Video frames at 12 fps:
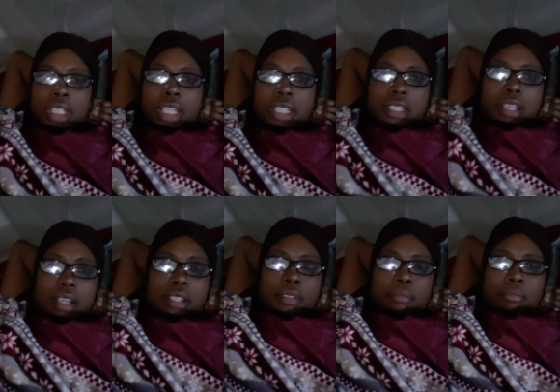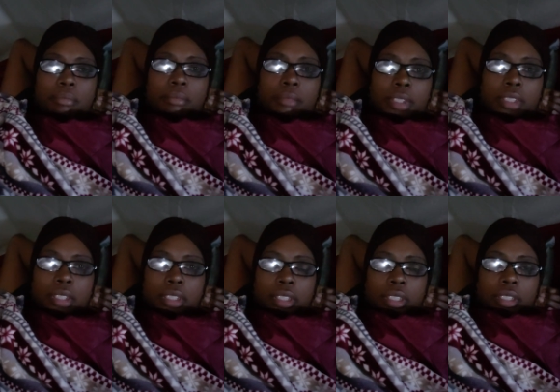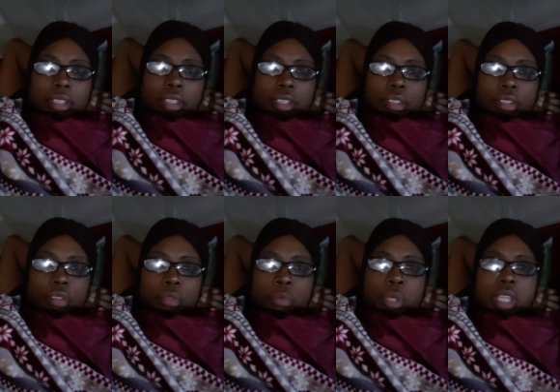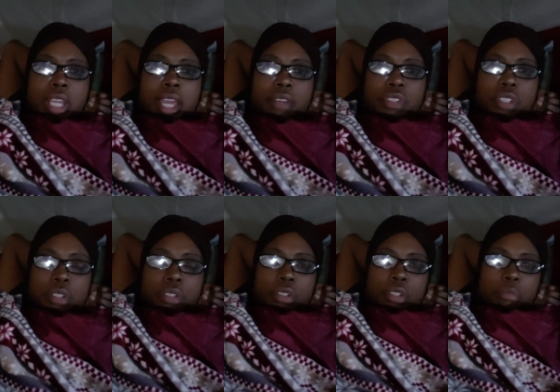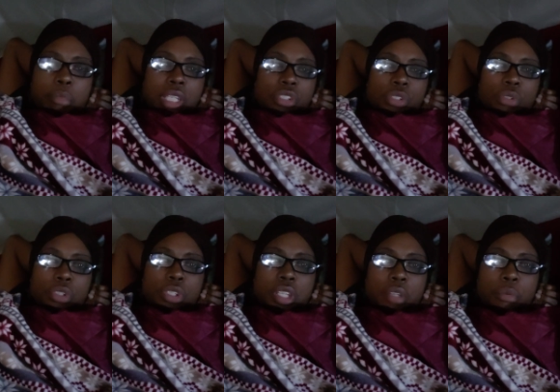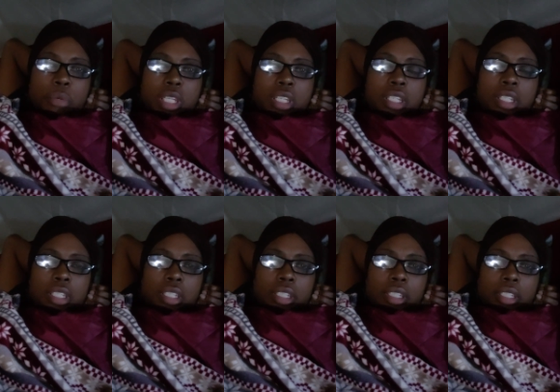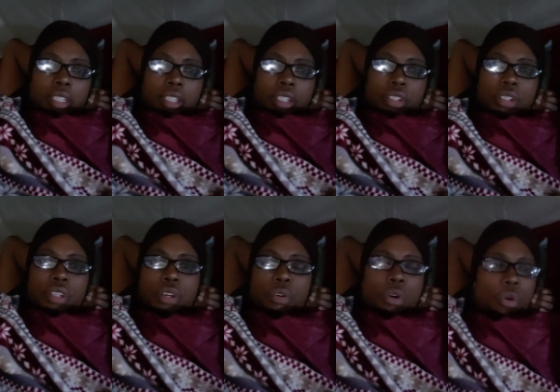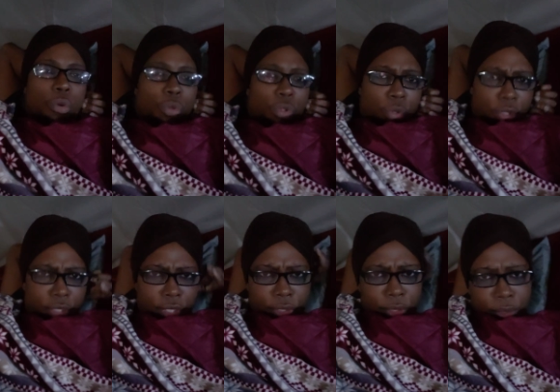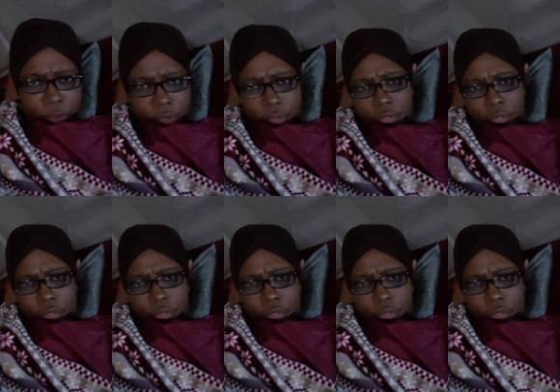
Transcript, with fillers: And um, we have to make sure that we, you know, hold on to